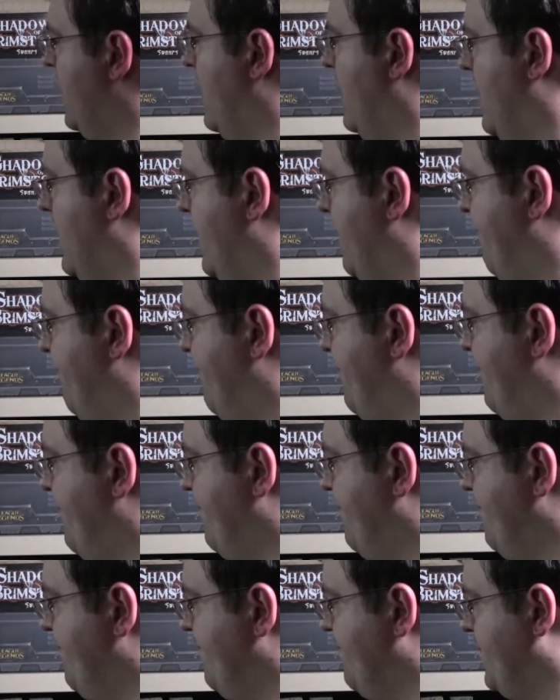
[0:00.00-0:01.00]

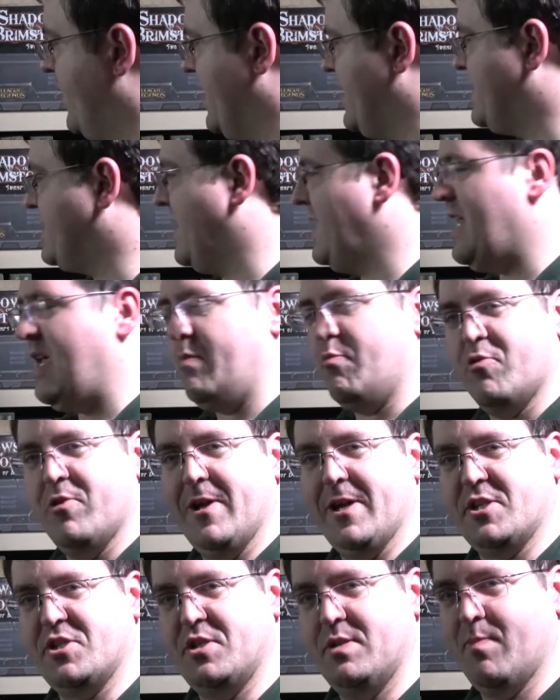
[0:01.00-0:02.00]
But it's a neat
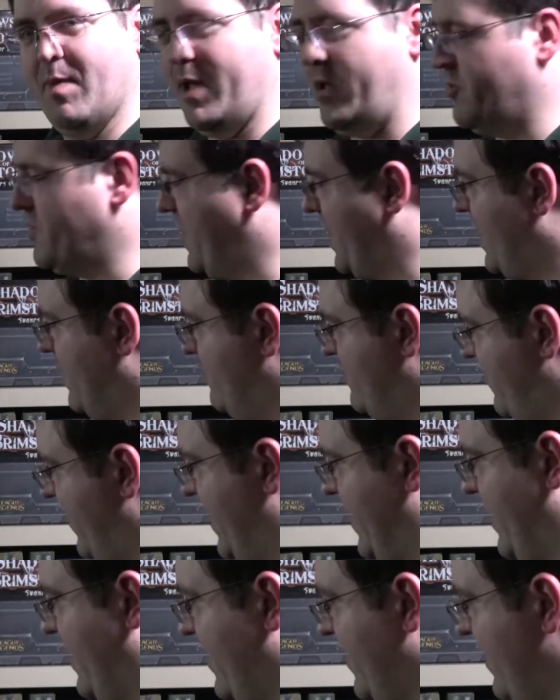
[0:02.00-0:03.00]
production. My only
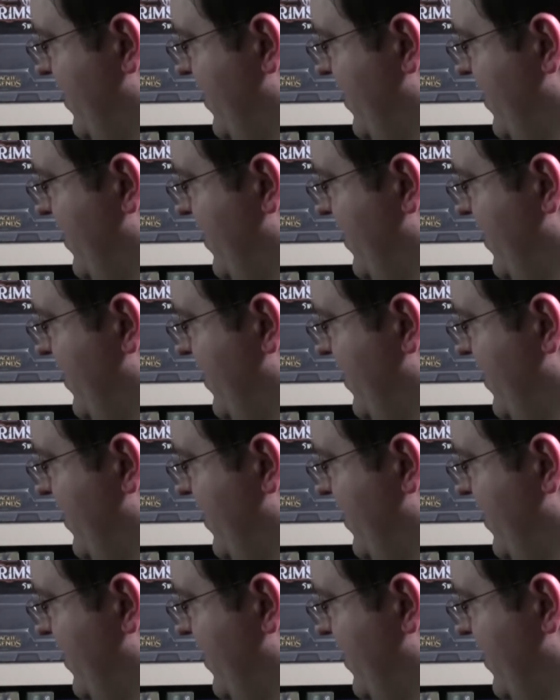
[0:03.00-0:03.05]
complaint,